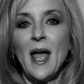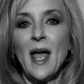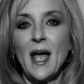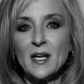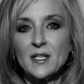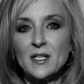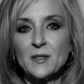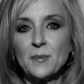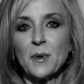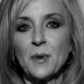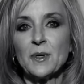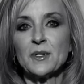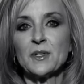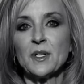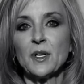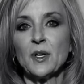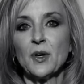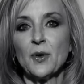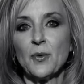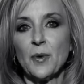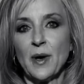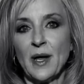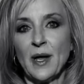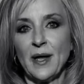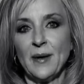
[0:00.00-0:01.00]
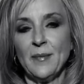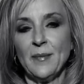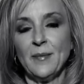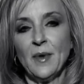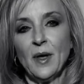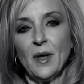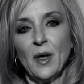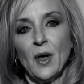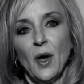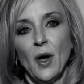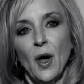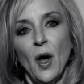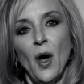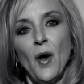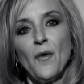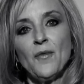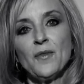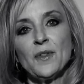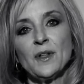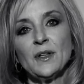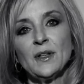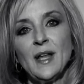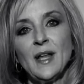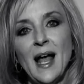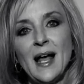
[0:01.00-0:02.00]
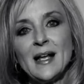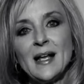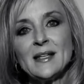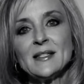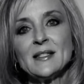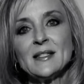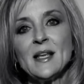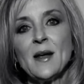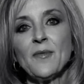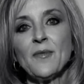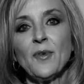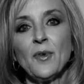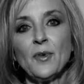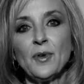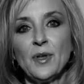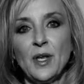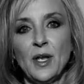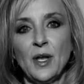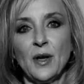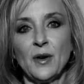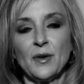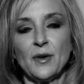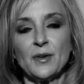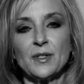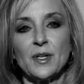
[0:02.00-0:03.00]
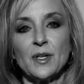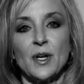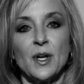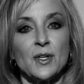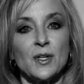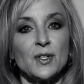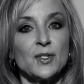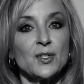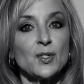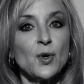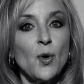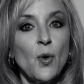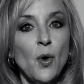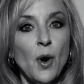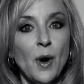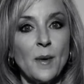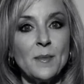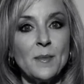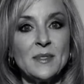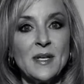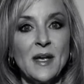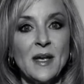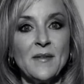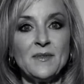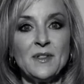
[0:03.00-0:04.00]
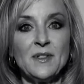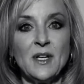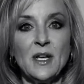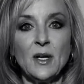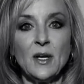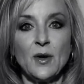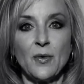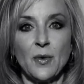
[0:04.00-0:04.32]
Experts agree. Over the last several years, storms have